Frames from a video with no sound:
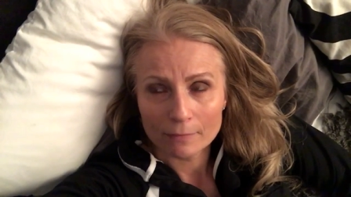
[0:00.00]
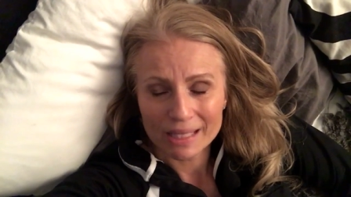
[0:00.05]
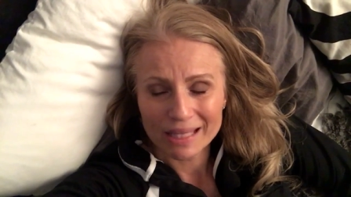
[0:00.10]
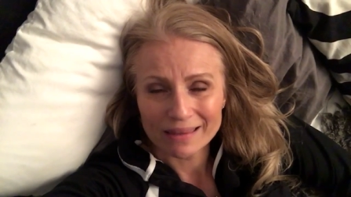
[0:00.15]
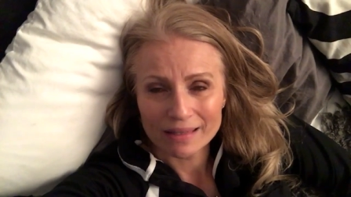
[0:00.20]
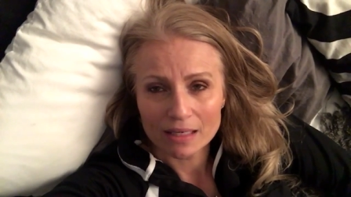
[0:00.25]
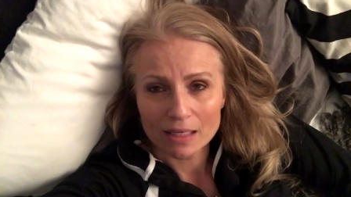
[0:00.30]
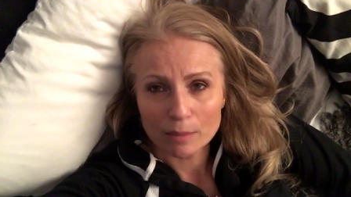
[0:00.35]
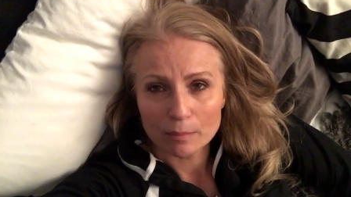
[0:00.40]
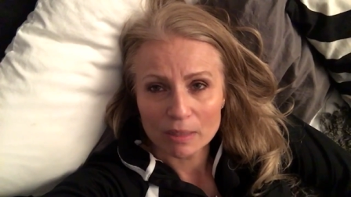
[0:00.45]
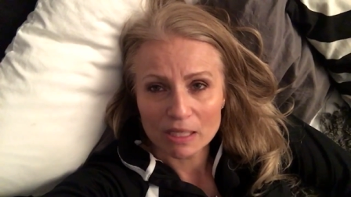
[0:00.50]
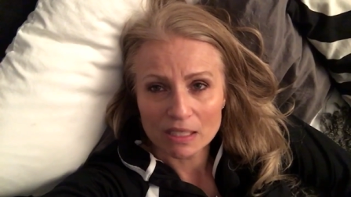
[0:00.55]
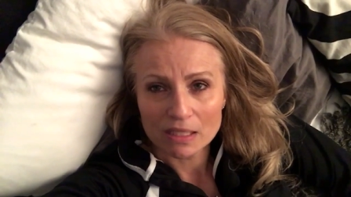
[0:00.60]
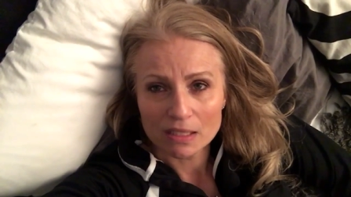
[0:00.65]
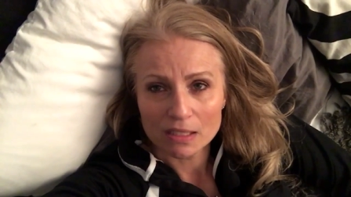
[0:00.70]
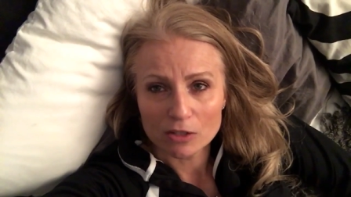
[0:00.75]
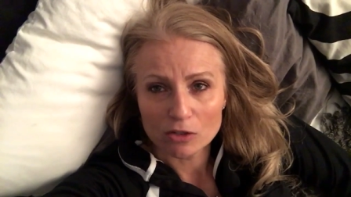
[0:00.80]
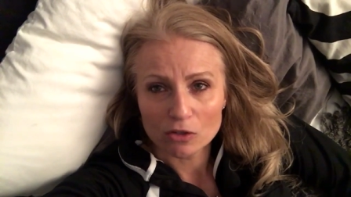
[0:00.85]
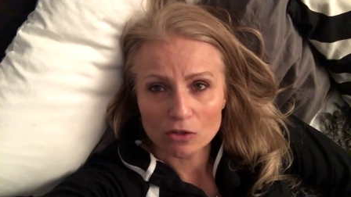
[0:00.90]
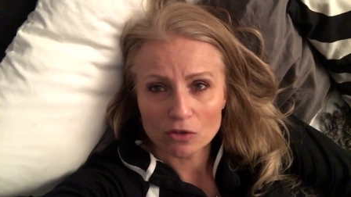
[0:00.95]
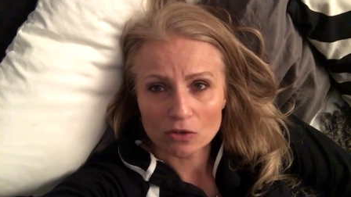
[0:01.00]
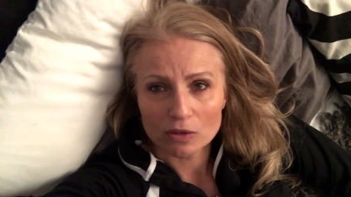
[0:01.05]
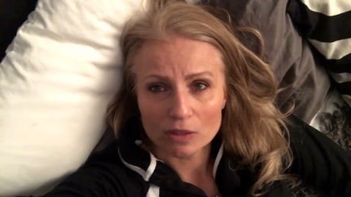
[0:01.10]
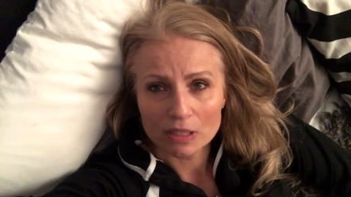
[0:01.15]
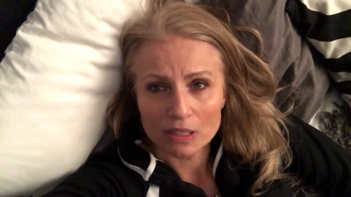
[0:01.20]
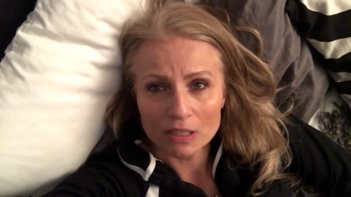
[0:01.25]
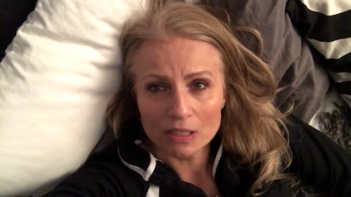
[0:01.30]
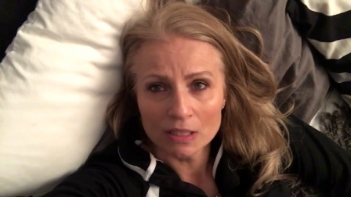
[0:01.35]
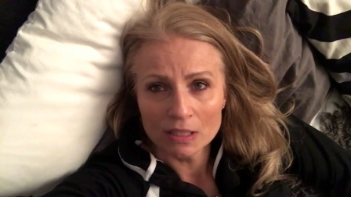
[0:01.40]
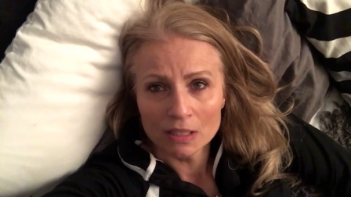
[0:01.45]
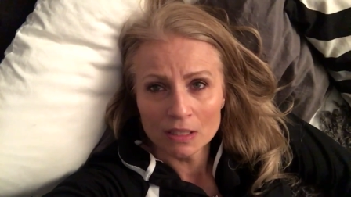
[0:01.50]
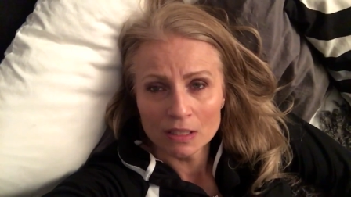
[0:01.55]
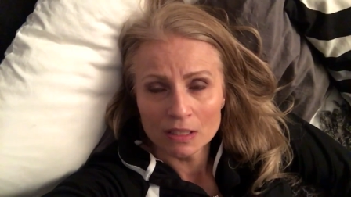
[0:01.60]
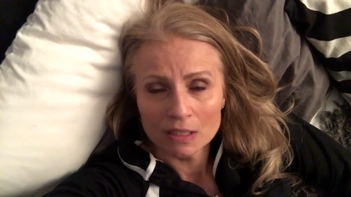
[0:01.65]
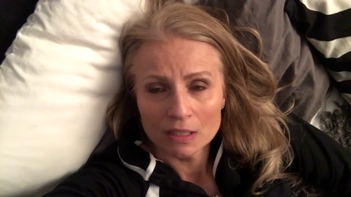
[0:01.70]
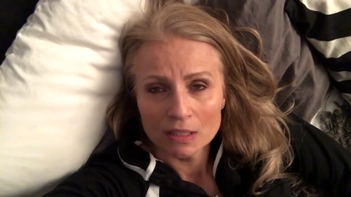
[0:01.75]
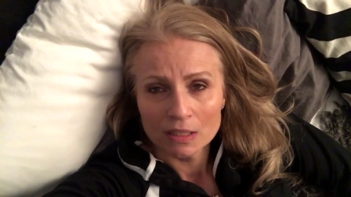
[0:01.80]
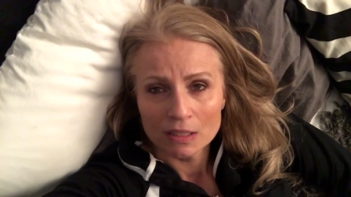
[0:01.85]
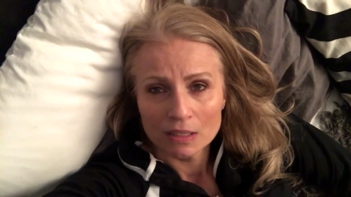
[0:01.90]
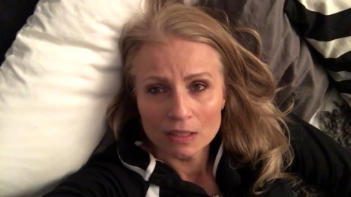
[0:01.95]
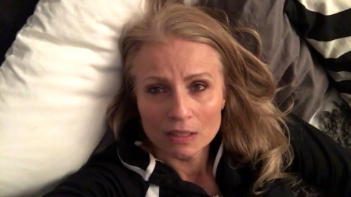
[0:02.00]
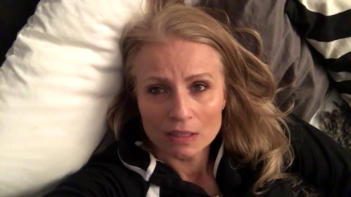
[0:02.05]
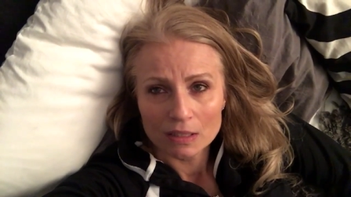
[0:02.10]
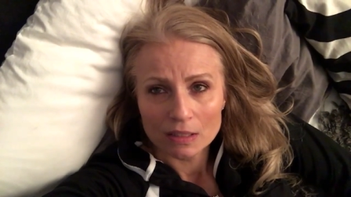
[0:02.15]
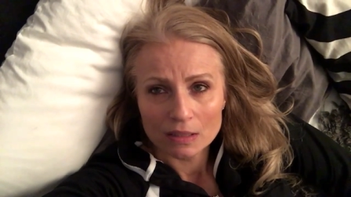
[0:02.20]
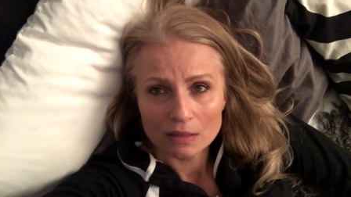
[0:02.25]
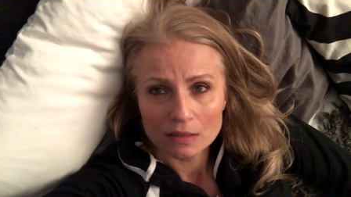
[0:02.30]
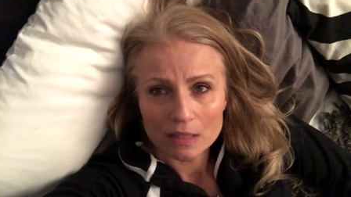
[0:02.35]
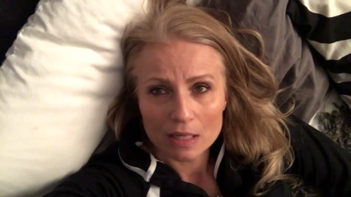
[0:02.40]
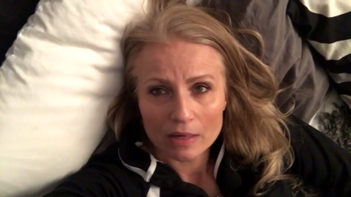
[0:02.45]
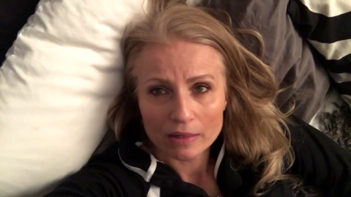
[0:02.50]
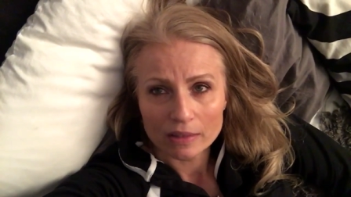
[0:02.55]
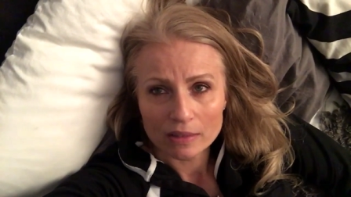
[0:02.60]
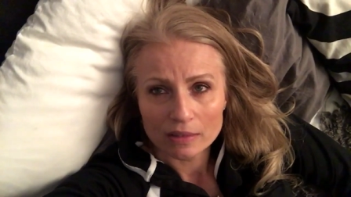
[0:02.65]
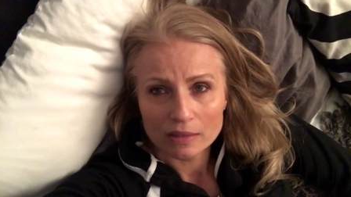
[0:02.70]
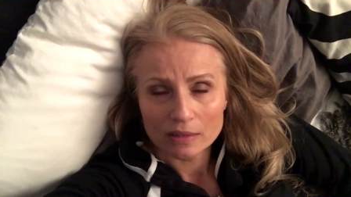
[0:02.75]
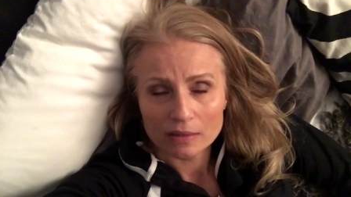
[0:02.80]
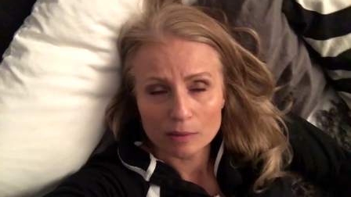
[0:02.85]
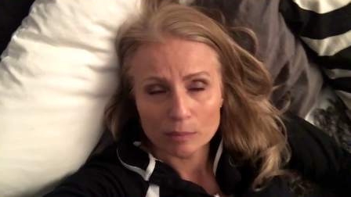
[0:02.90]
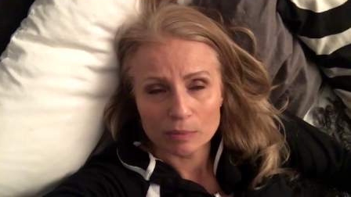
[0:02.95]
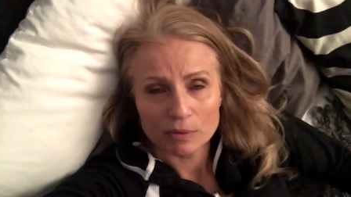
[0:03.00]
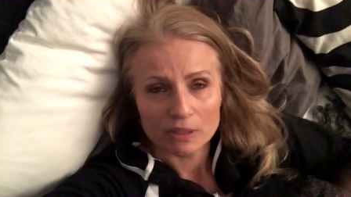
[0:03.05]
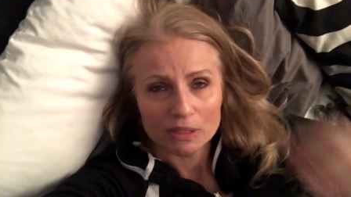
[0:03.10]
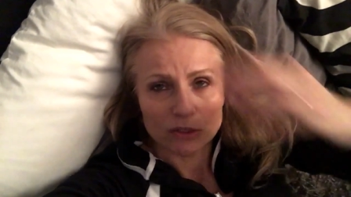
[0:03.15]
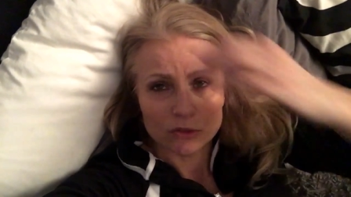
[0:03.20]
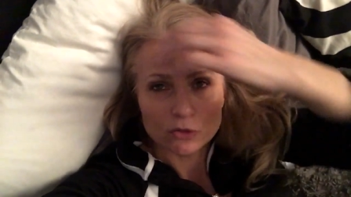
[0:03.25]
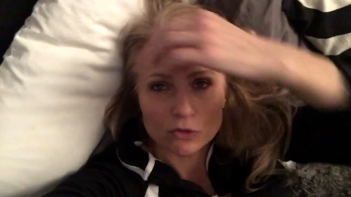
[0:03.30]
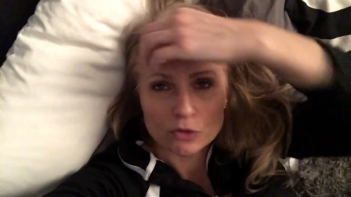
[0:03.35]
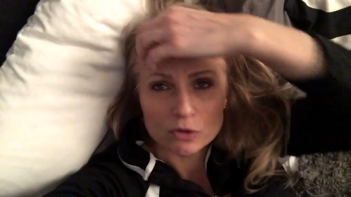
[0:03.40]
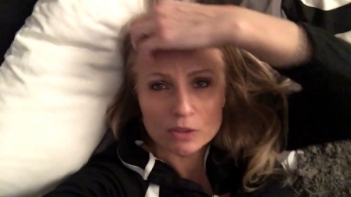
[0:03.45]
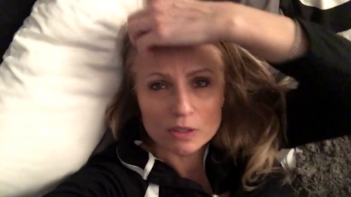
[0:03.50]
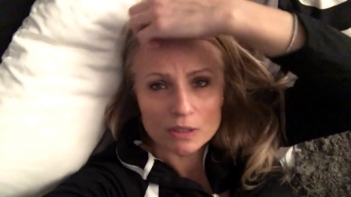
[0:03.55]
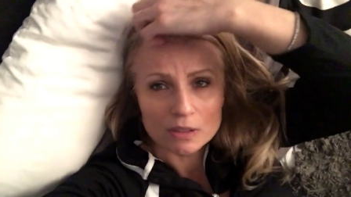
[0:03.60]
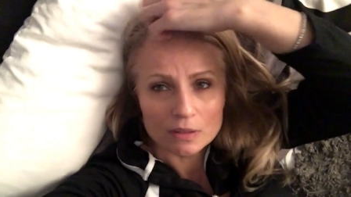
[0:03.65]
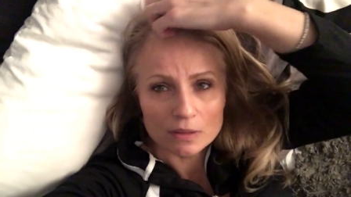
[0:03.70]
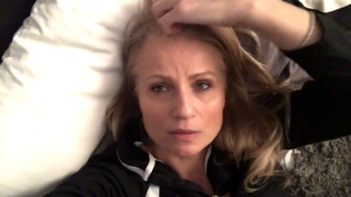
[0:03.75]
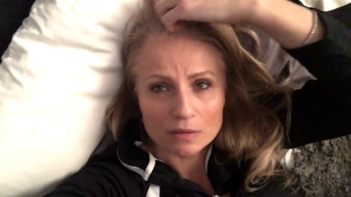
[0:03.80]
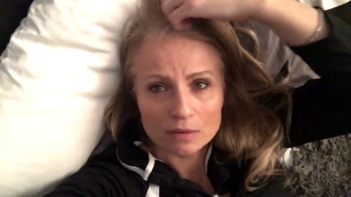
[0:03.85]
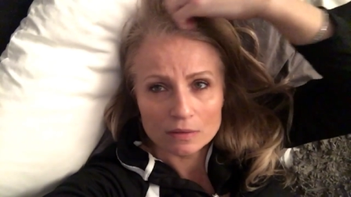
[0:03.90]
and then I made dinner, and now I cleaned up dinner, and